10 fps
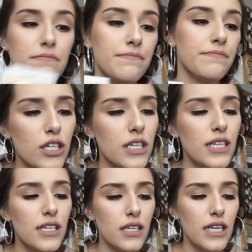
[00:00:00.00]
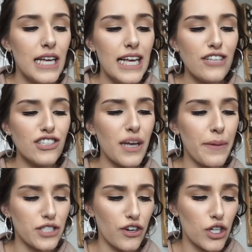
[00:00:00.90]
Mm. Just like a
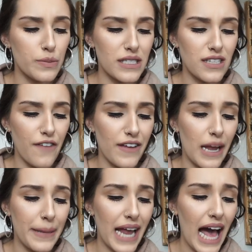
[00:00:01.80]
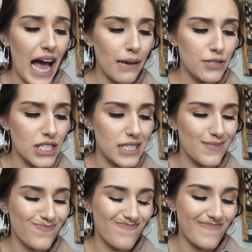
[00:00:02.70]
bunch of herbs and stuff. And I mean, I'm just,
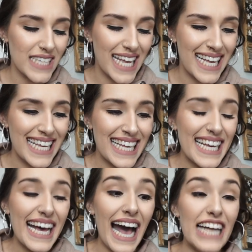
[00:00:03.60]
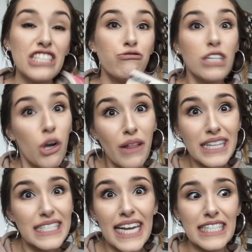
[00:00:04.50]
I just really don't
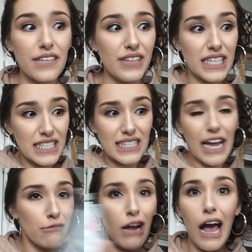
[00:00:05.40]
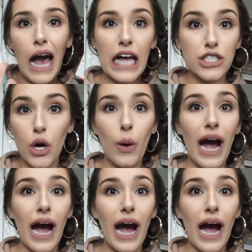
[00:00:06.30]
like the taste of these. I, I don't.